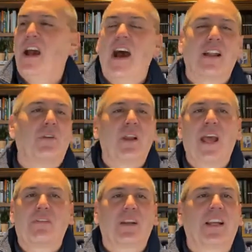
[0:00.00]
I don't
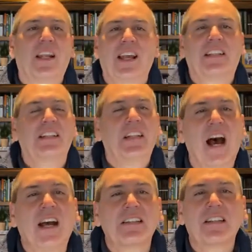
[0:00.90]
have to connect the
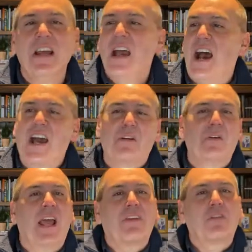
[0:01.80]
dots. I
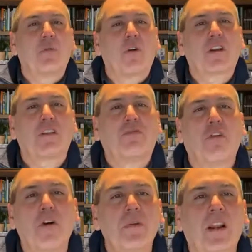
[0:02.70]
don't have to work the
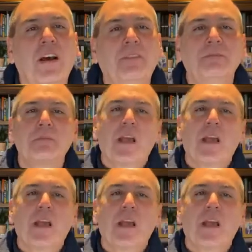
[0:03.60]
formula.